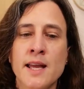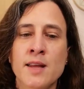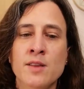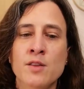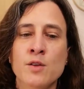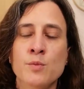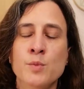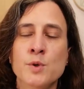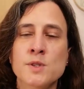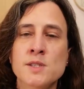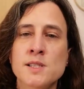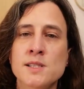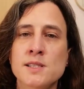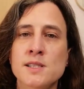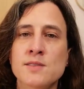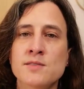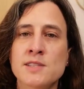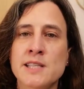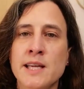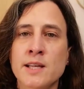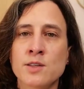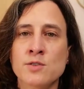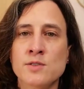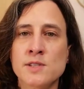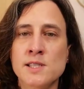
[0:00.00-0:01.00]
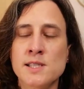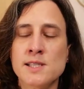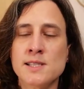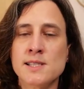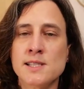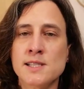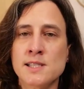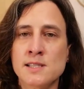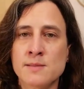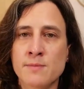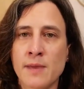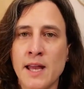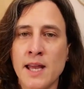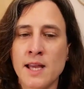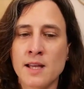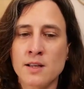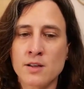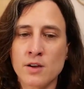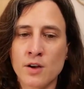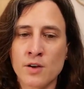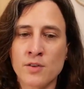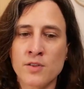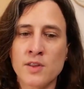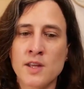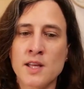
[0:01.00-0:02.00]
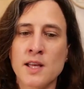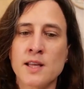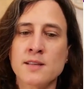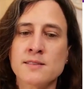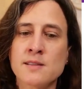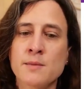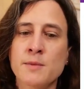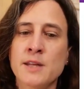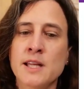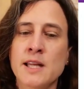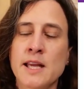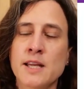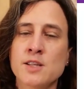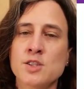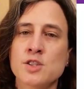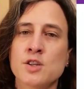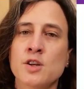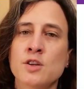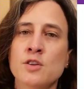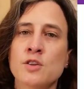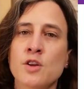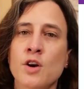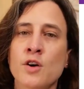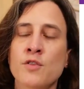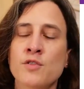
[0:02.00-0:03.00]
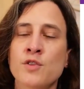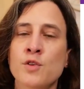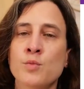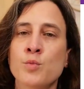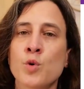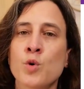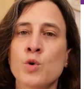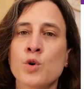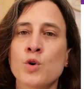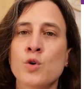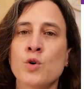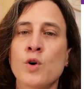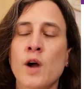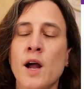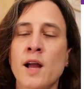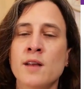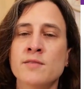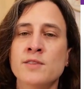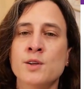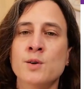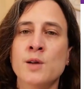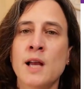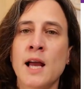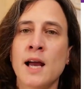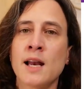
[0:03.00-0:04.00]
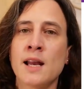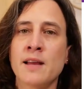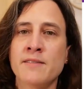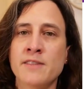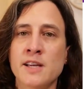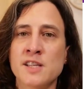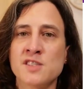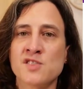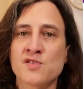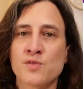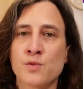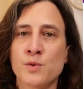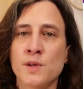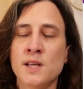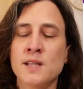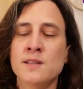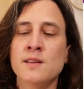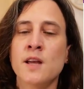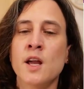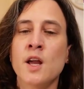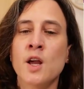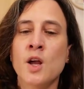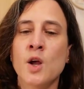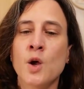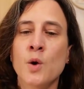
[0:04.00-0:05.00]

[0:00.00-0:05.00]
and the positive diagnosis is made on the examination of the bronchoalveolar lavage fluid,